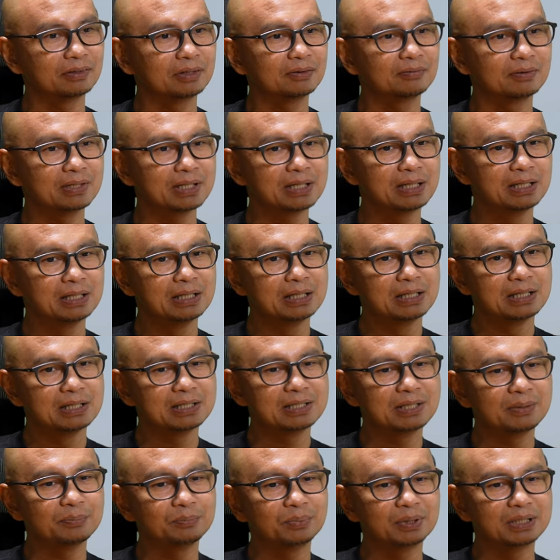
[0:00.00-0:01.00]
very very
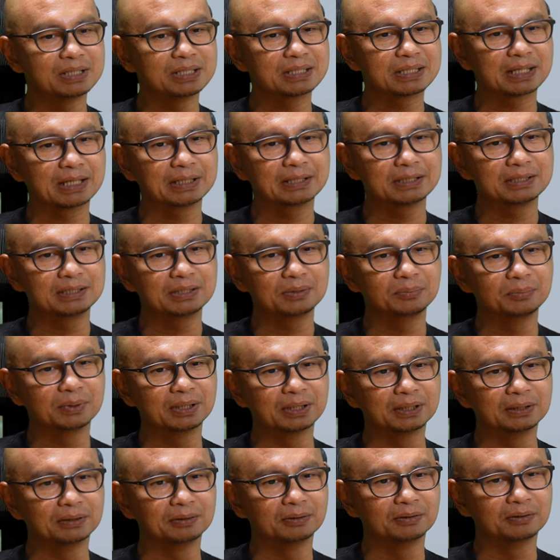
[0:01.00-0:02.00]
simple strategy
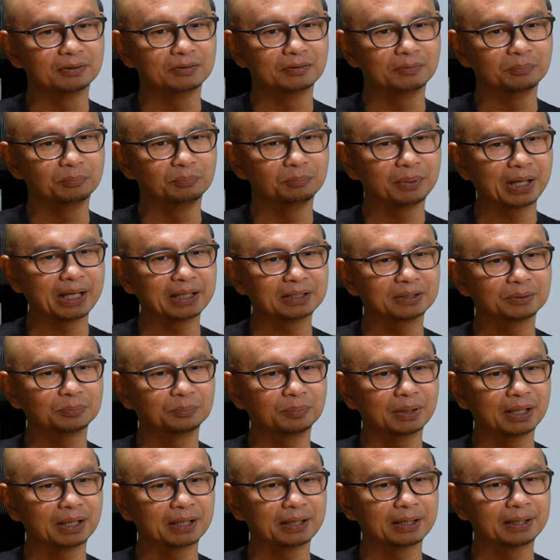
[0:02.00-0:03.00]
but uh, backed
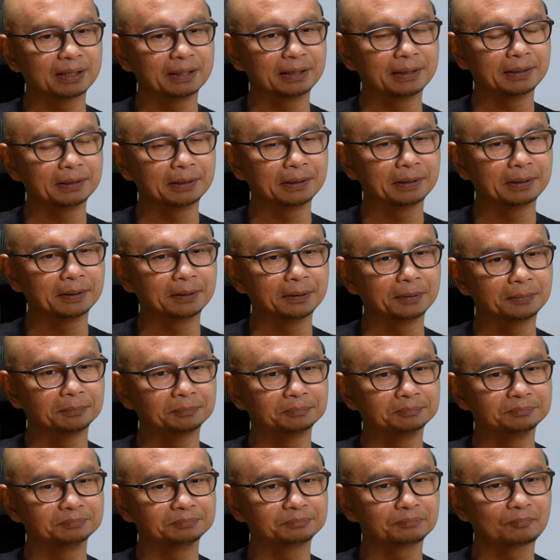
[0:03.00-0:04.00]
by
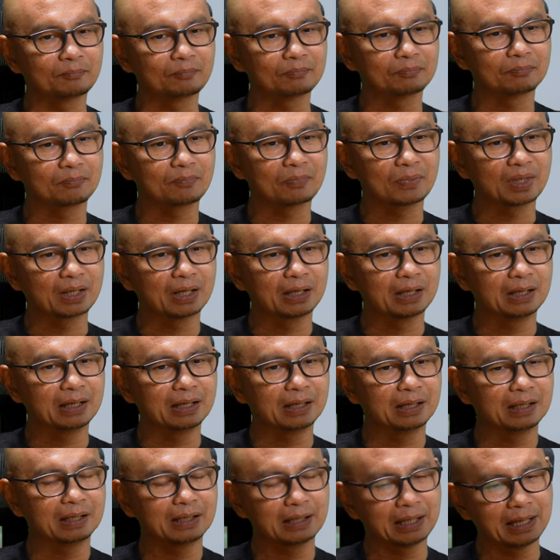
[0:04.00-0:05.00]
um,
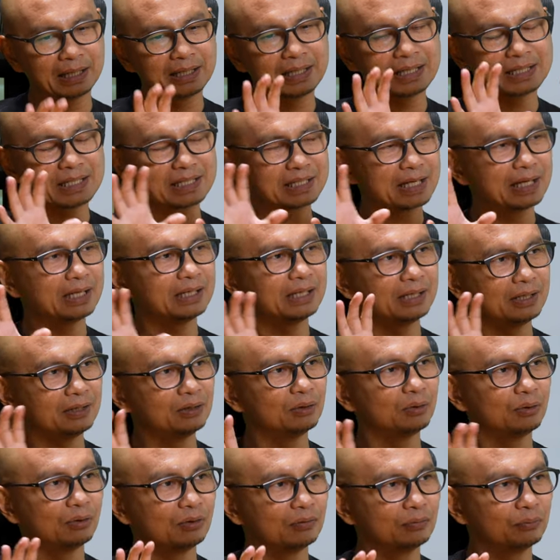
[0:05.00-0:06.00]

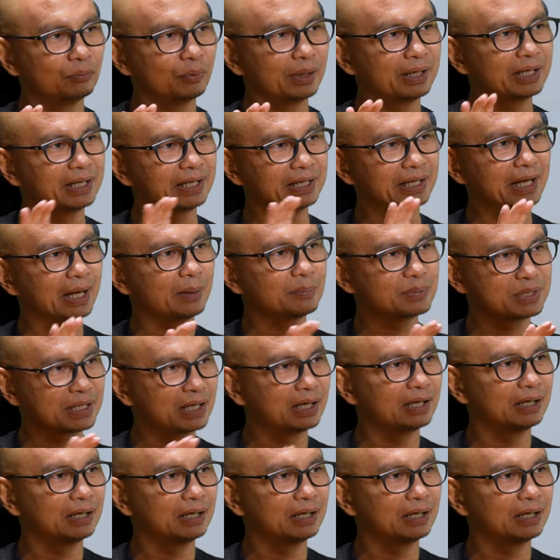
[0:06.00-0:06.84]
understanding of where the gaps